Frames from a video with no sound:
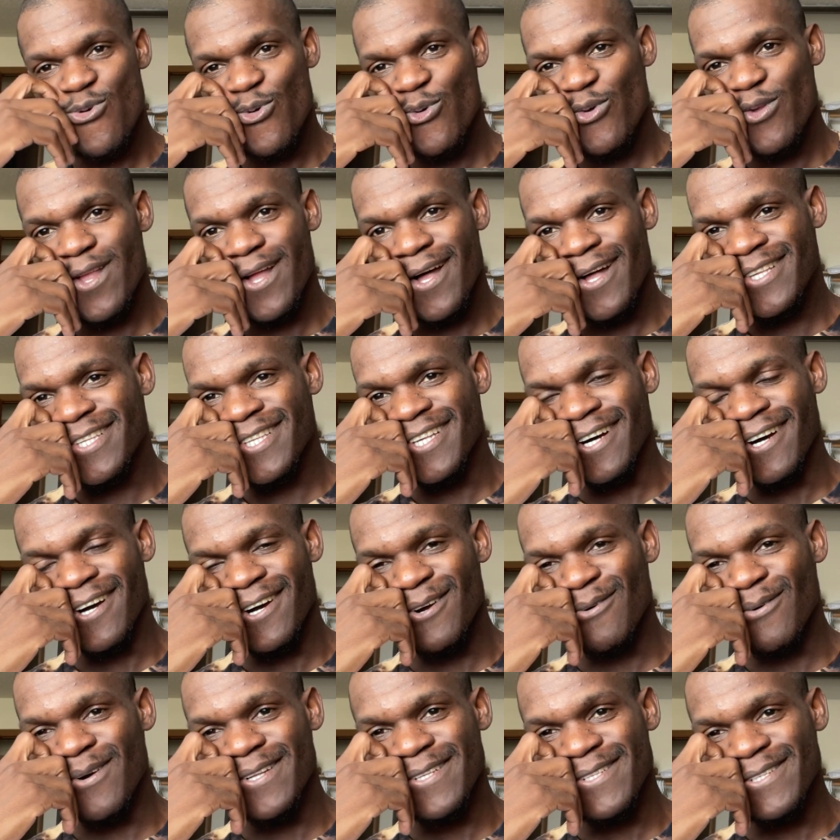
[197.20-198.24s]
That's a
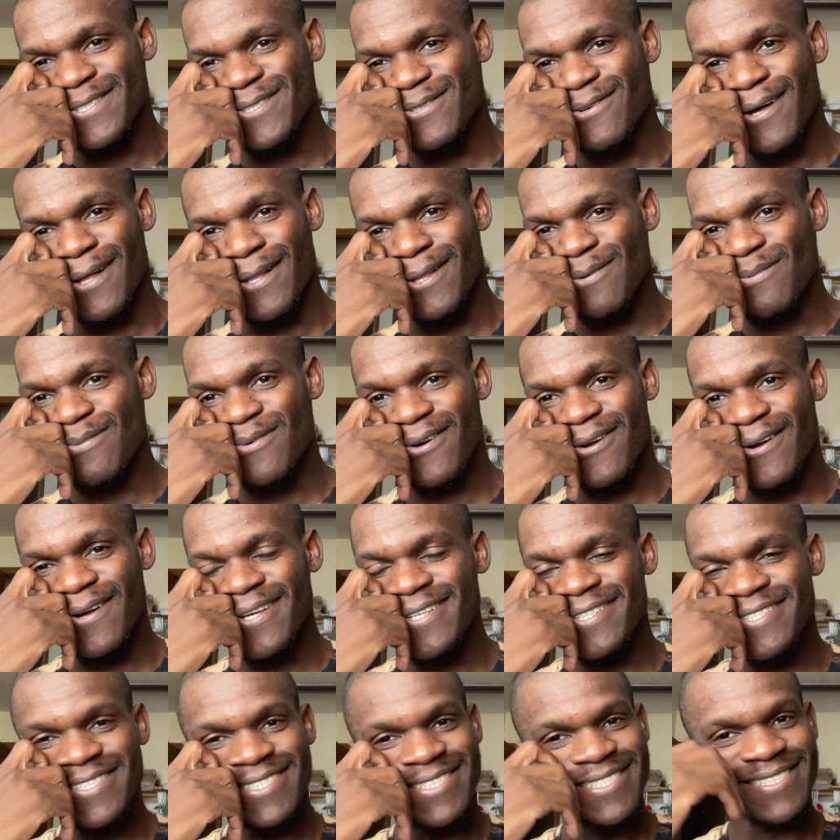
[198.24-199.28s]
hard one to swallow, bro. It
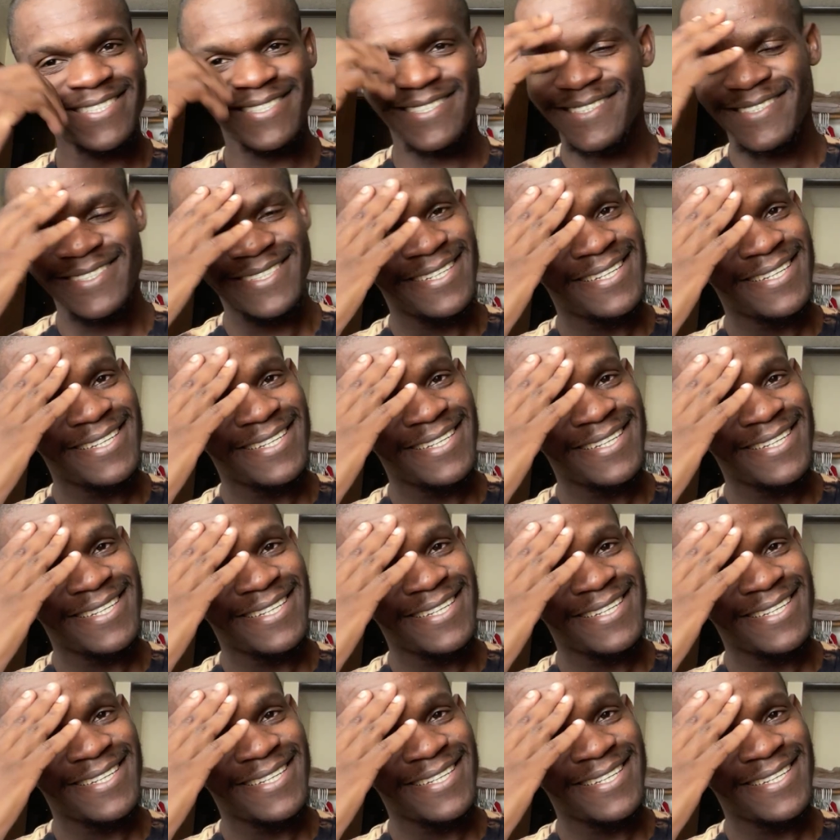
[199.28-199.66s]
just,